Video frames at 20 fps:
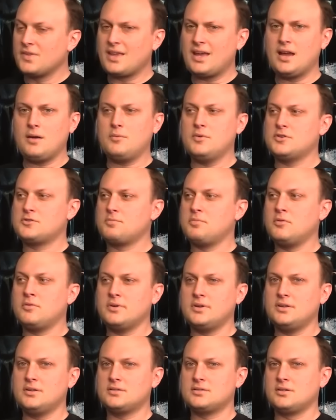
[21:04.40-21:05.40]
At which
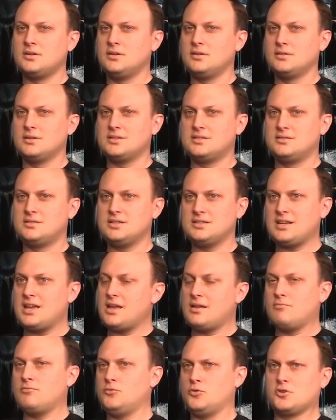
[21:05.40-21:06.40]
point does
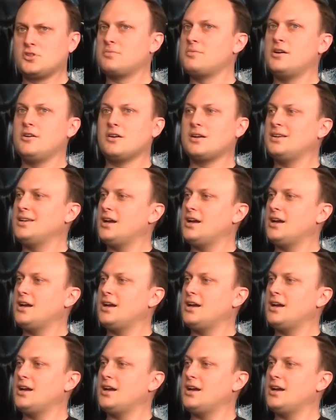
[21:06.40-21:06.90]
North America